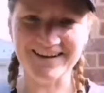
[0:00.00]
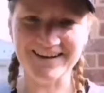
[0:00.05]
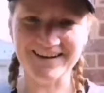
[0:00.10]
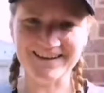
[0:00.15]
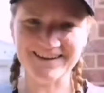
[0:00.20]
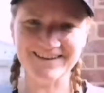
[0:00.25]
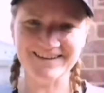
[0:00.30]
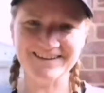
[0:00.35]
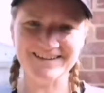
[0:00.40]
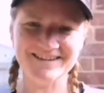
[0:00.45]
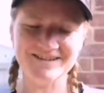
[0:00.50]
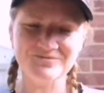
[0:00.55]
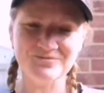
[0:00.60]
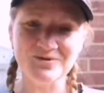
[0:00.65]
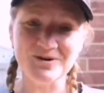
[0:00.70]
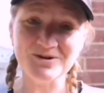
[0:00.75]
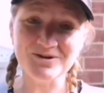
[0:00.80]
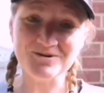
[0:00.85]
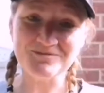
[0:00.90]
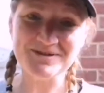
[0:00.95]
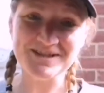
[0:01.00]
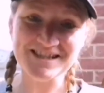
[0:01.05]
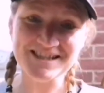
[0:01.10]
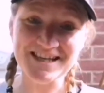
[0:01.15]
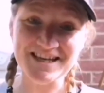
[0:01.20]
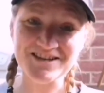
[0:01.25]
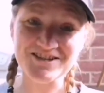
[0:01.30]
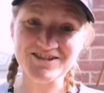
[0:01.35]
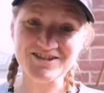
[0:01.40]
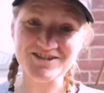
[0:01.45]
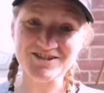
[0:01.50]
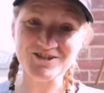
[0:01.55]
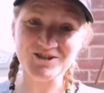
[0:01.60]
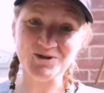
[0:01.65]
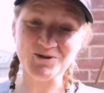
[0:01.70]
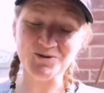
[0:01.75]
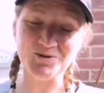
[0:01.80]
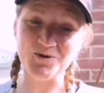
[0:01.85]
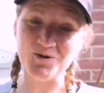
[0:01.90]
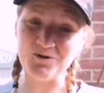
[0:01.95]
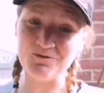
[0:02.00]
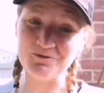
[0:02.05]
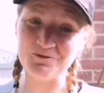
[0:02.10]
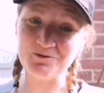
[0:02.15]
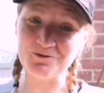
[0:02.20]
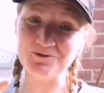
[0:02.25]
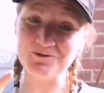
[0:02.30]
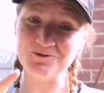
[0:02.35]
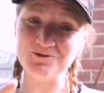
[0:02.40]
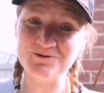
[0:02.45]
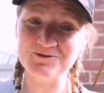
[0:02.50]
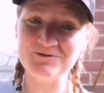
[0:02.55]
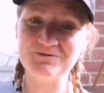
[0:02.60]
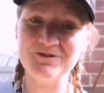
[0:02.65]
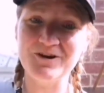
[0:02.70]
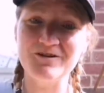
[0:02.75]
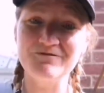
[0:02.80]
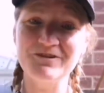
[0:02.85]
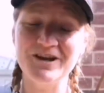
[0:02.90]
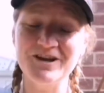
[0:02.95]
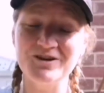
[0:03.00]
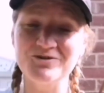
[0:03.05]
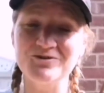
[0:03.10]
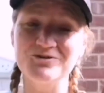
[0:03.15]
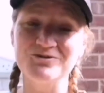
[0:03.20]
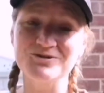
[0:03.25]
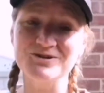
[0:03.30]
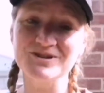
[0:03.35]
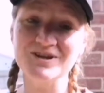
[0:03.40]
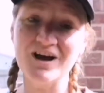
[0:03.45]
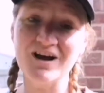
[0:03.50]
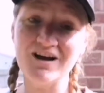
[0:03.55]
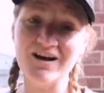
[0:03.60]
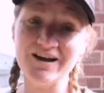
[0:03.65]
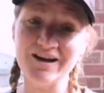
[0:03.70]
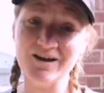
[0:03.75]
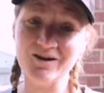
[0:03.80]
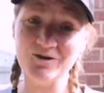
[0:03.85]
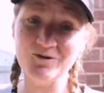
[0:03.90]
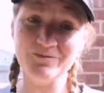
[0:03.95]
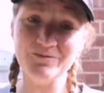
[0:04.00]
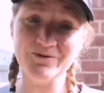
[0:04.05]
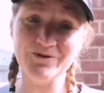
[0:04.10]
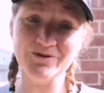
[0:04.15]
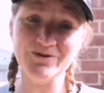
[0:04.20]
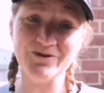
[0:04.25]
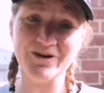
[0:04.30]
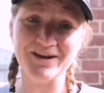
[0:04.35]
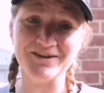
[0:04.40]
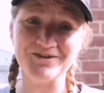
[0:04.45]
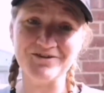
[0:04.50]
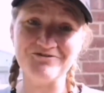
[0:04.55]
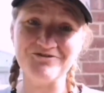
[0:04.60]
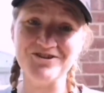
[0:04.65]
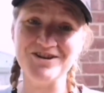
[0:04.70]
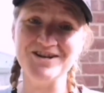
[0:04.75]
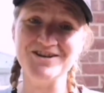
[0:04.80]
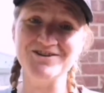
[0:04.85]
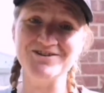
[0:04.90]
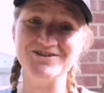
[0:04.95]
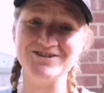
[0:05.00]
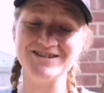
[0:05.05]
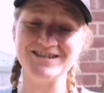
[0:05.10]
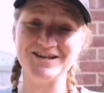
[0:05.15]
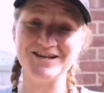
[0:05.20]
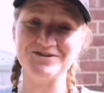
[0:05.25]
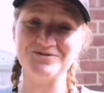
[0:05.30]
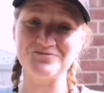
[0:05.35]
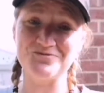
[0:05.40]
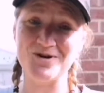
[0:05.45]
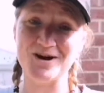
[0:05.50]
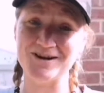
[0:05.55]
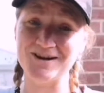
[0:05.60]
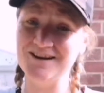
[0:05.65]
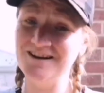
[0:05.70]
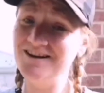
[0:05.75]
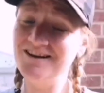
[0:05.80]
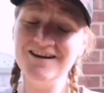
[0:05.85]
Hi guys, welcome to session 2 of your 0 to 5k course. I hope that you had a really good session 1.